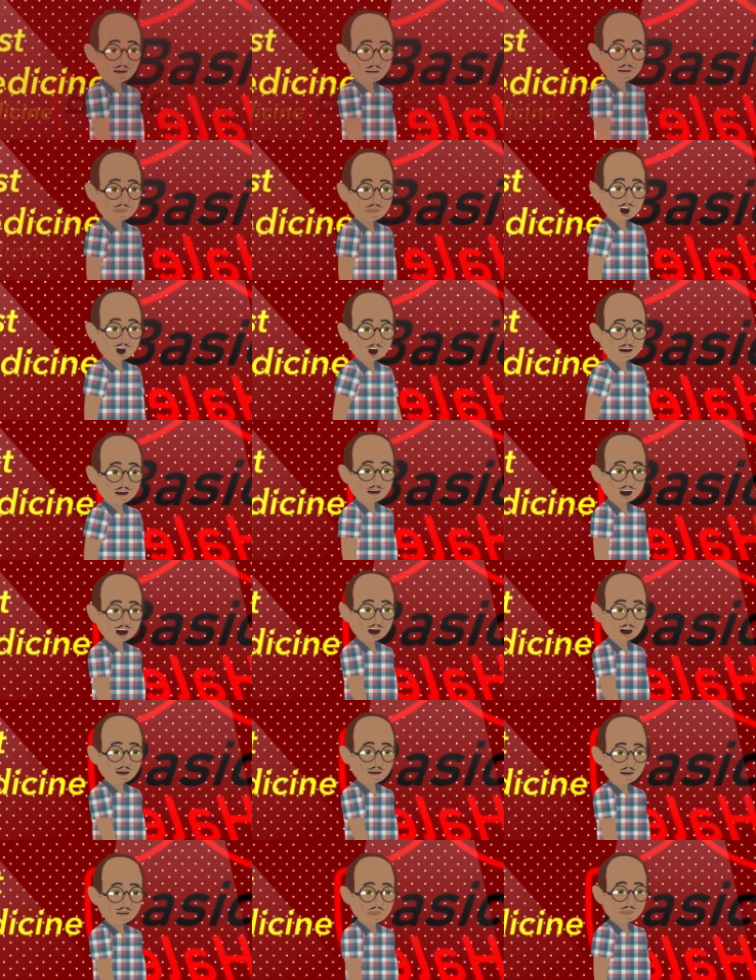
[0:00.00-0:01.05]
Thank you very
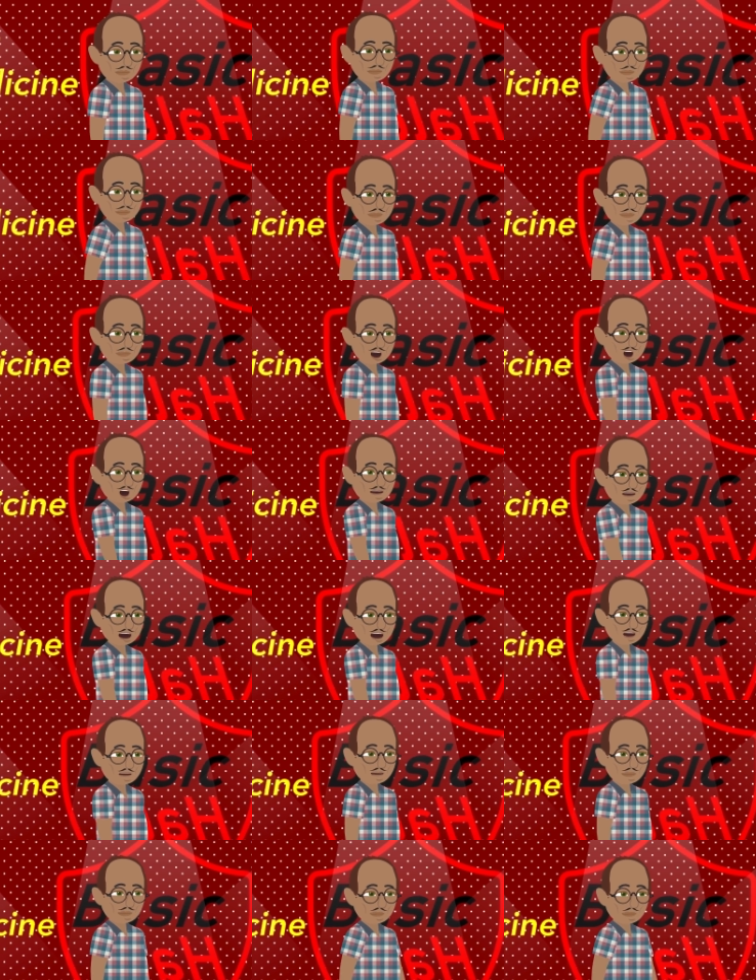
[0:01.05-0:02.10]
much. Thank
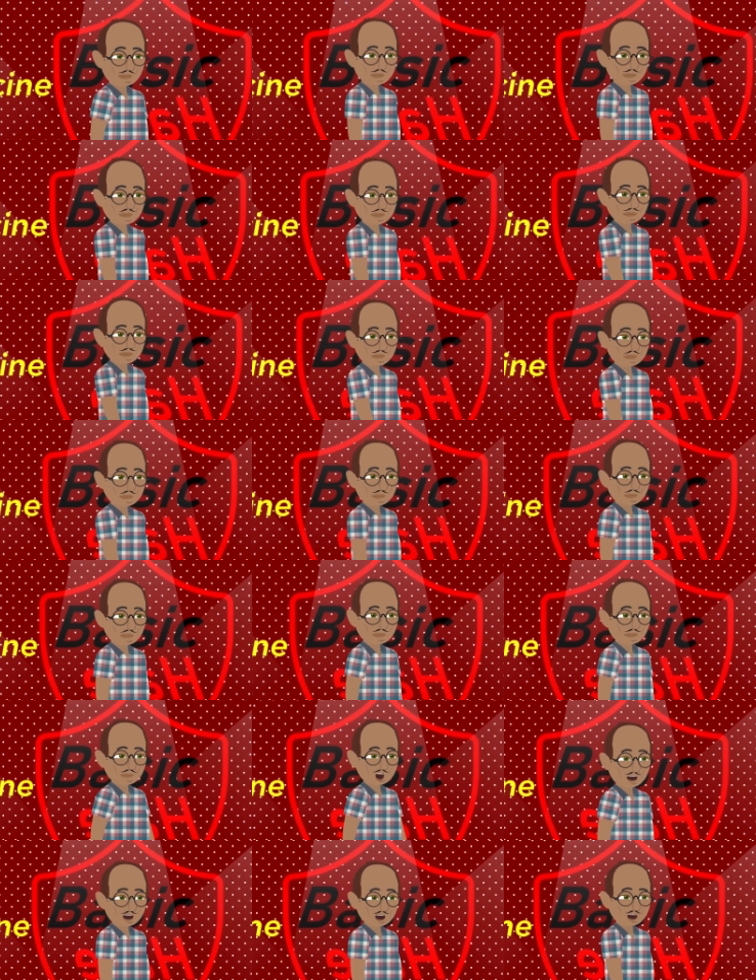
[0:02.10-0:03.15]
you.
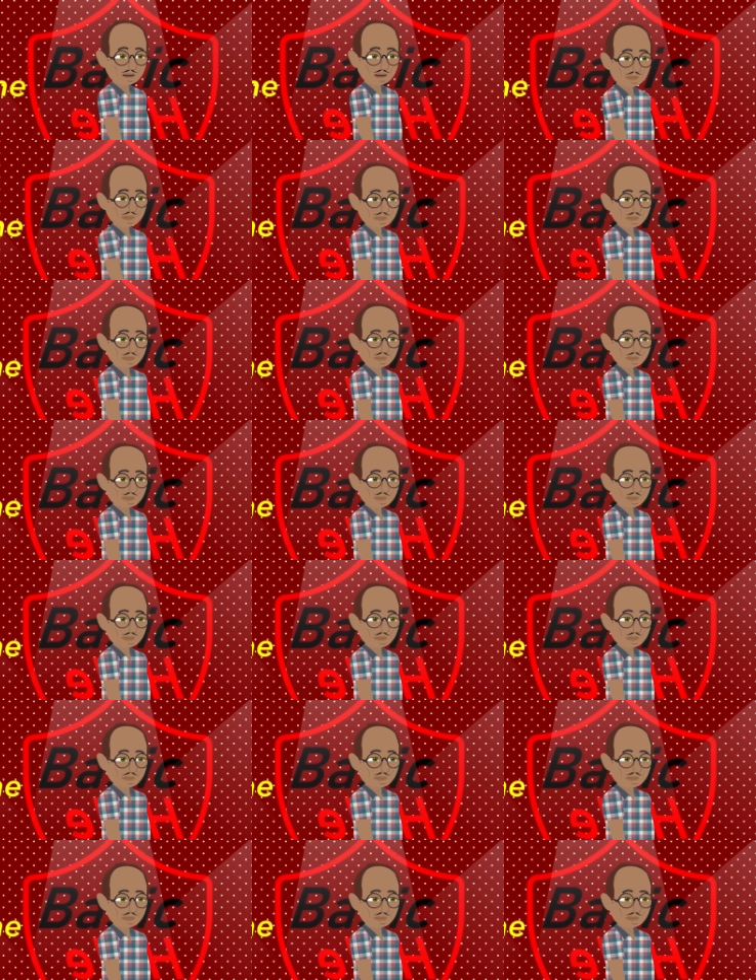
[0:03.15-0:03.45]
Thank you.